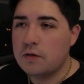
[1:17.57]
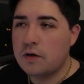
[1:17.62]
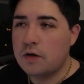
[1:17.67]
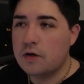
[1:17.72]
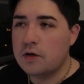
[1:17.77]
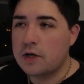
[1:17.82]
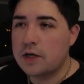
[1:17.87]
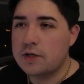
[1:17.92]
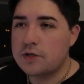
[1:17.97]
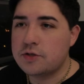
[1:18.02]

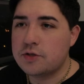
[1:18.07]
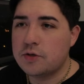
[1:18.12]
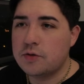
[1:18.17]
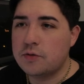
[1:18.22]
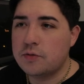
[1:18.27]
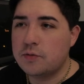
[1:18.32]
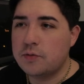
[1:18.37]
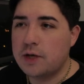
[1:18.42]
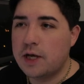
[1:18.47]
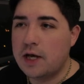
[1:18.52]
Okay,
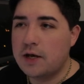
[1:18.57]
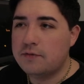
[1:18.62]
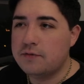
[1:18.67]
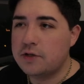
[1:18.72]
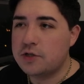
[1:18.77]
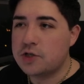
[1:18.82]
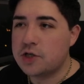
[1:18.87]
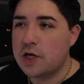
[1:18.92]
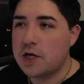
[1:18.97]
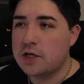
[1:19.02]
so we have the
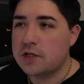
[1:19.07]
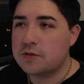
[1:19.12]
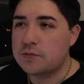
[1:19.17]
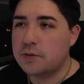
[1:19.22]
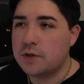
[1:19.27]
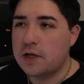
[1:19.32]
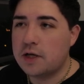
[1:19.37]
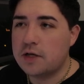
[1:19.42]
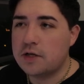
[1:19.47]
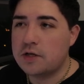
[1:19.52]
chunks. We
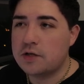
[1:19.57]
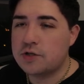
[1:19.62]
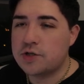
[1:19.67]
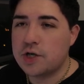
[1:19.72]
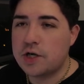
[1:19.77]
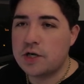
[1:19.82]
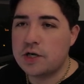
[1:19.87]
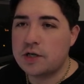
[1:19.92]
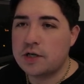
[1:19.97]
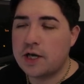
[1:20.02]
got a
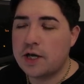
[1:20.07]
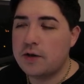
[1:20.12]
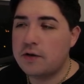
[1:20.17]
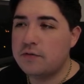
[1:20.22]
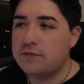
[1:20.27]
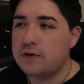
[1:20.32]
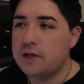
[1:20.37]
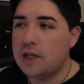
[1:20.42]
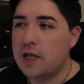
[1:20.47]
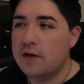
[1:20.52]
chunk count
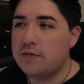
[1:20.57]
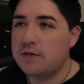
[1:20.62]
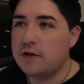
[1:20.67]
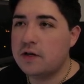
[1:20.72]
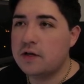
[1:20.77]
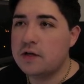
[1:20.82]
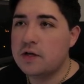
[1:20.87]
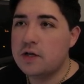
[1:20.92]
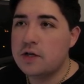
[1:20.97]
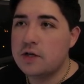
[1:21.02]
of
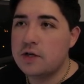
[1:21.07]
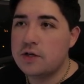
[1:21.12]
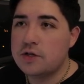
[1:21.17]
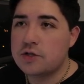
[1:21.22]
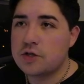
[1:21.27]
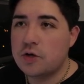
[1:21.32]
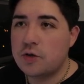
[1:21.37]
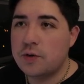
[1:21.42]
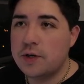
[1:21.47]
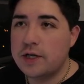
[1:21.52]
11,
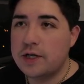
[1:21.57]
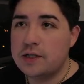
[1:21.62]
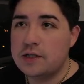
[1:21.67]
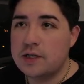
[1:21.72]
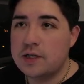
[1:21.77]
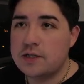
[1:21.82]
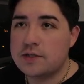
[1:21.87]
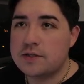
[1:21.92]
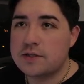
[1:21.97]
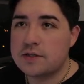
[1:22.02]
so it
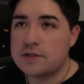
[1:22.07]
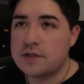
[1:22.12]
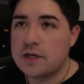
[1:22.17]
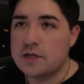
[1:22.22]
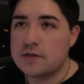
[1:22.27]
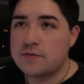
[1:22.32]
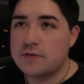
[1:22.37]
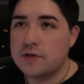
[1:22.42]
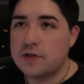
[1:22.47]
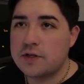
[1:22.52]
did
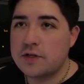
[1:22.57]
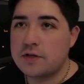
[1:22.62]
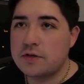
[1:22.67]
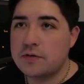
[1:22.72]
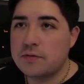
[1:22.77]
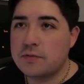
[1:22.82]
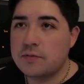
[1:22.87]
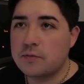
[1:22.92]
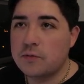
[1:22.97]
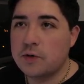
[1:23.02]
successfully
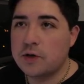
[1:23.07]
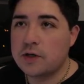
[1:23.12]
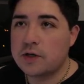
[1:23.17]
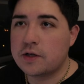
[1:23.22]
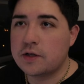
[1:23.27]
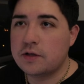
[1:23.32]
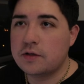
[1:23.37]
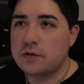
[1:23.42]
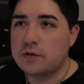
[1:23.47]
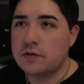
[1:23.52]

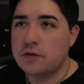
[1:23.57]
work.